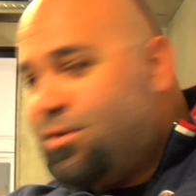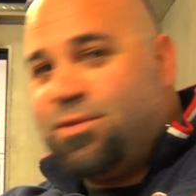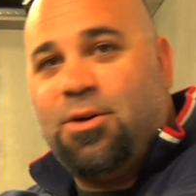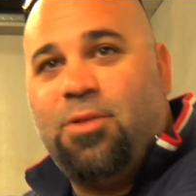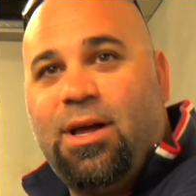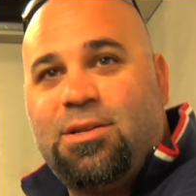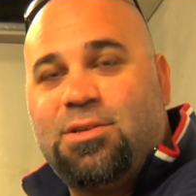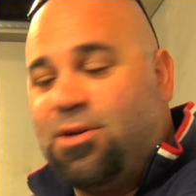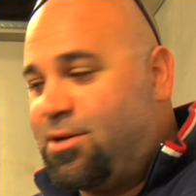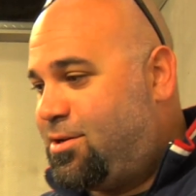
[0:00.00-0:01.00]
So that
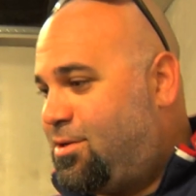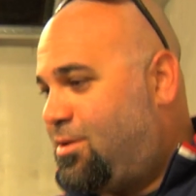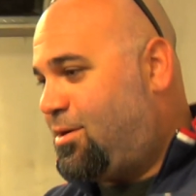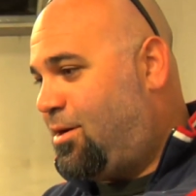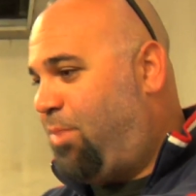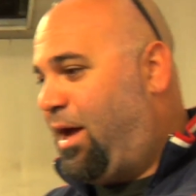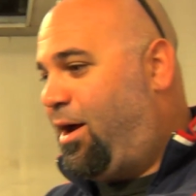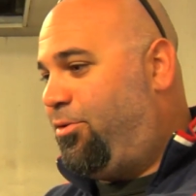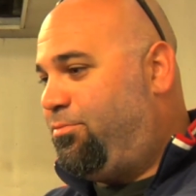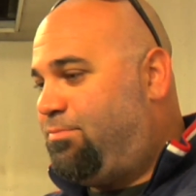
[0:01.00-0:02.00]
took
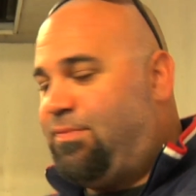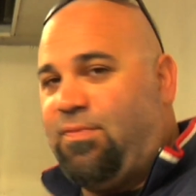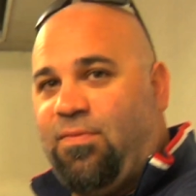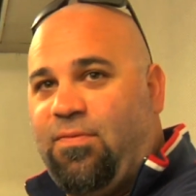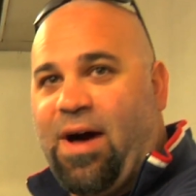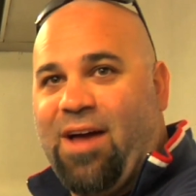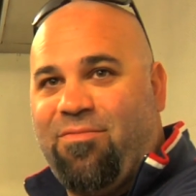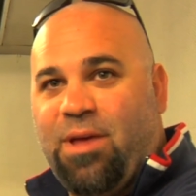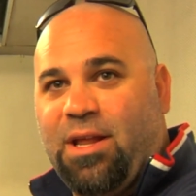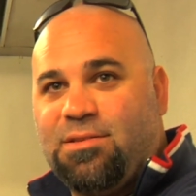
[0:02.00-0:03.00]
about five
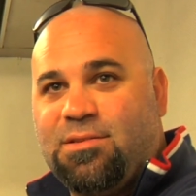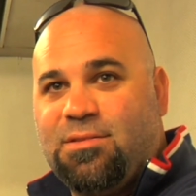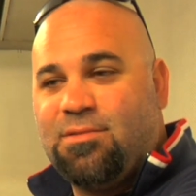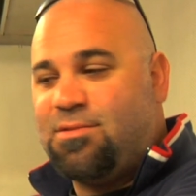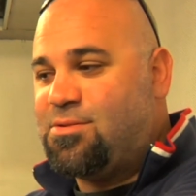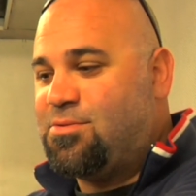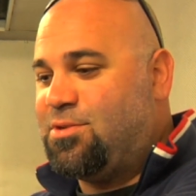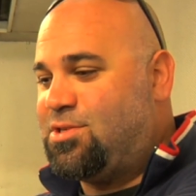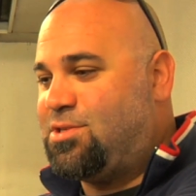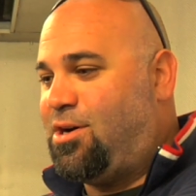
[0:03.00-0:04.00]
minutes to
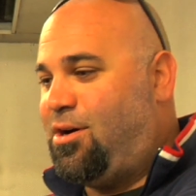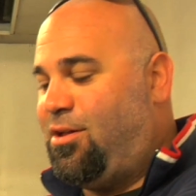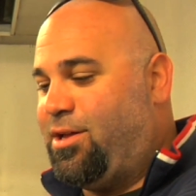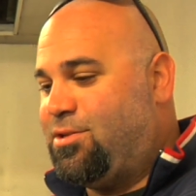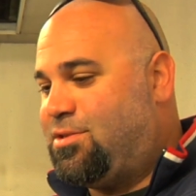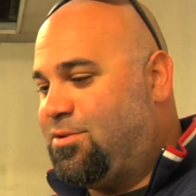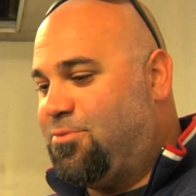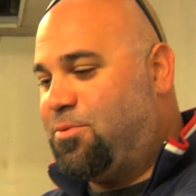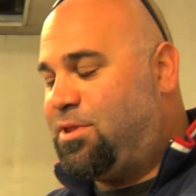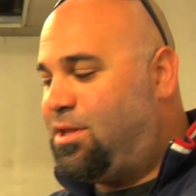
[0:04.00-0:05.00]
install and
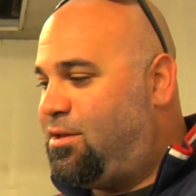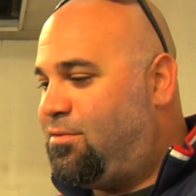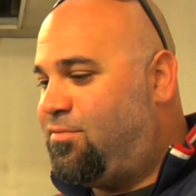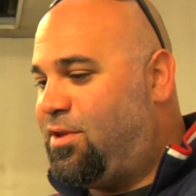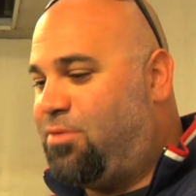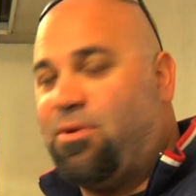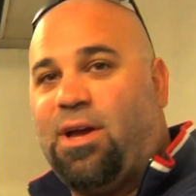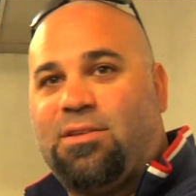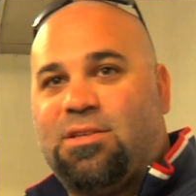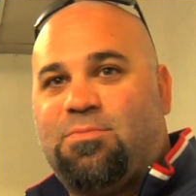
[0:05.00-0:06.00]
tune with the V3
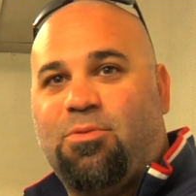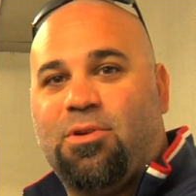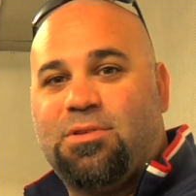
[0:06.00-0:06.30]
access port.